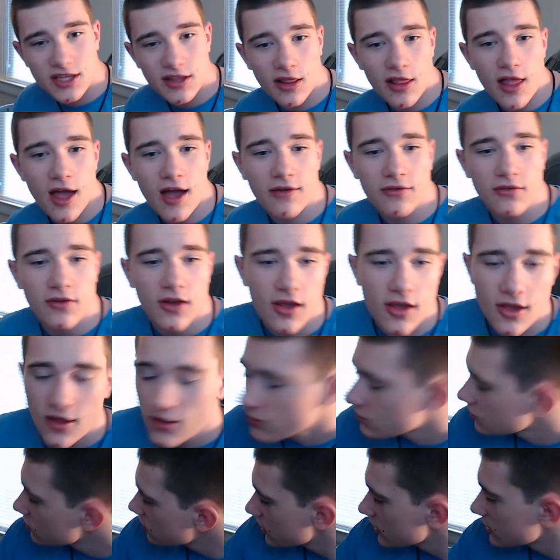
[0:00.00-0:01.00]
to the left,
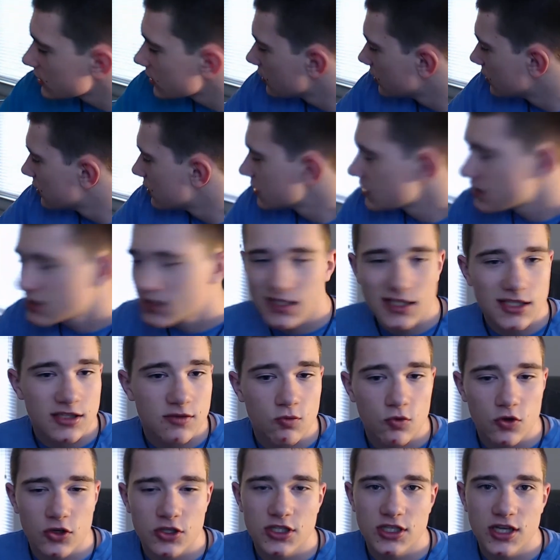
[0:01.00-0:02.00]
there's like
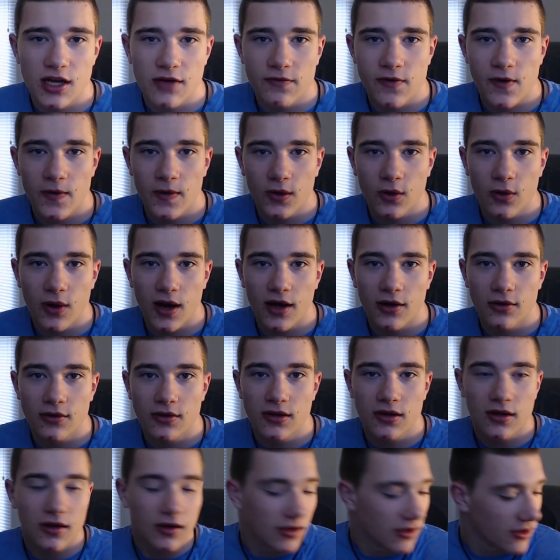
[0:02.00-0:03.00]
6 more stuff on the
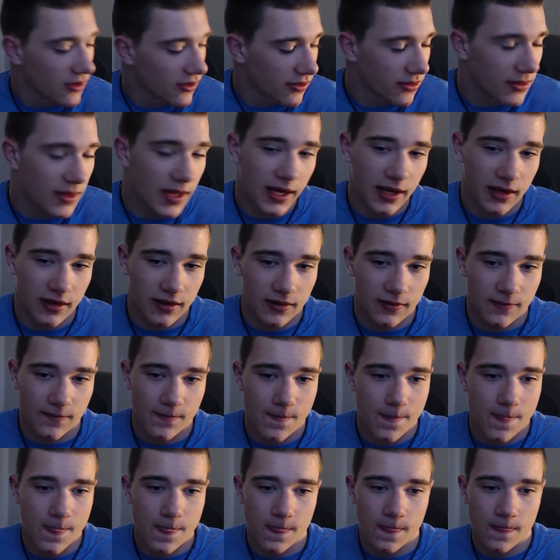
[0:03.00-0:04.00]
ground that
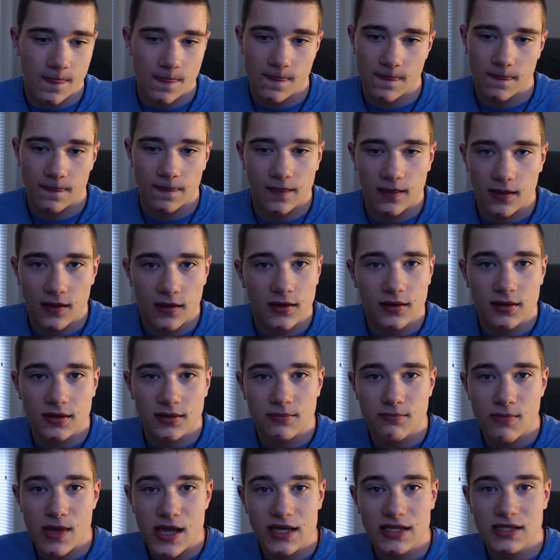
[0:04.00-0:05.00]

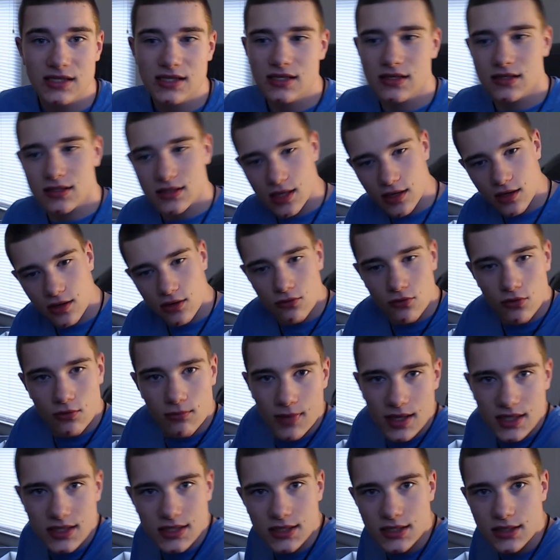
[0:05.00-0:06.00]
makes the entire
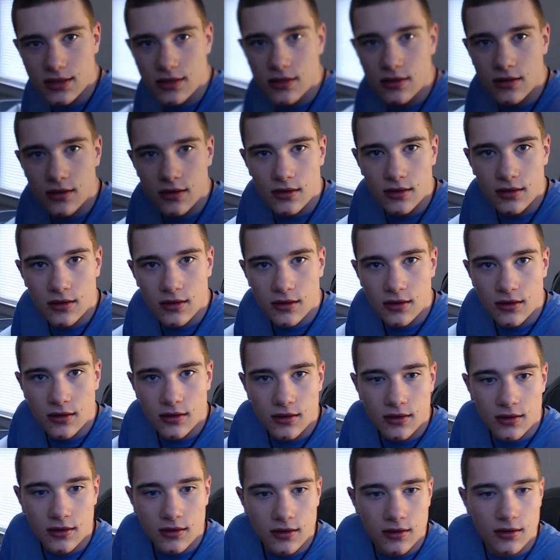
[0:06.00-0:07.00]
room messy
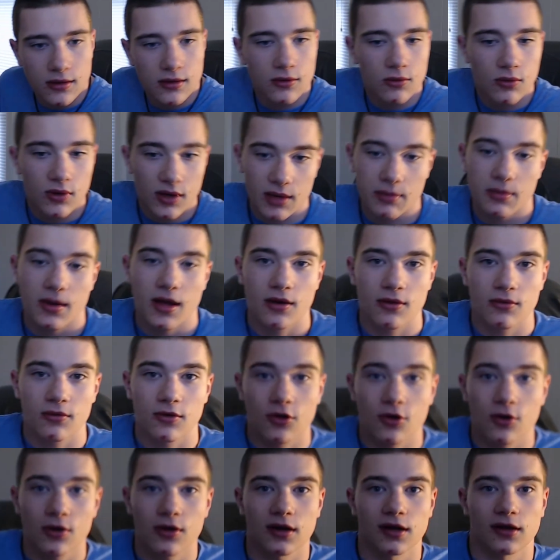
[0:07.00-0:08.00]
when I'm not
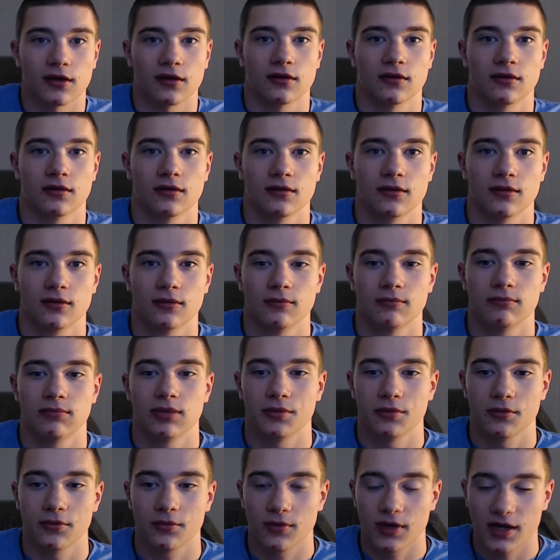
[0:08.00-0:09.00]
recording.
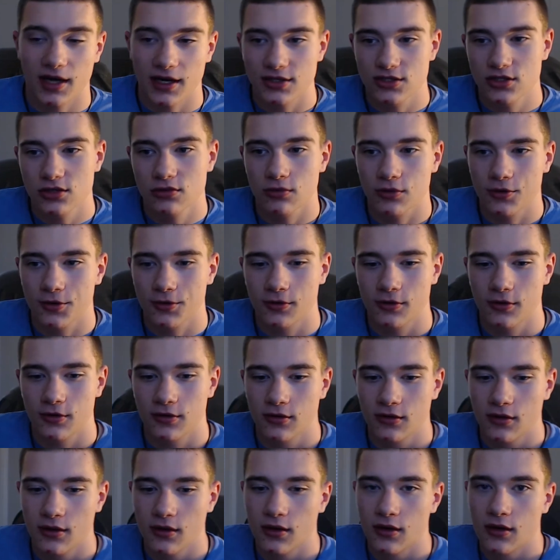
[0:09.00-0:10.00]
But when I do
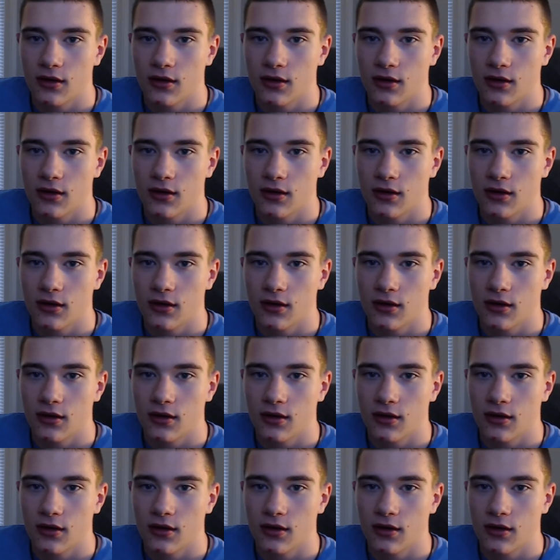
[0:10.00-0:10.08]
record,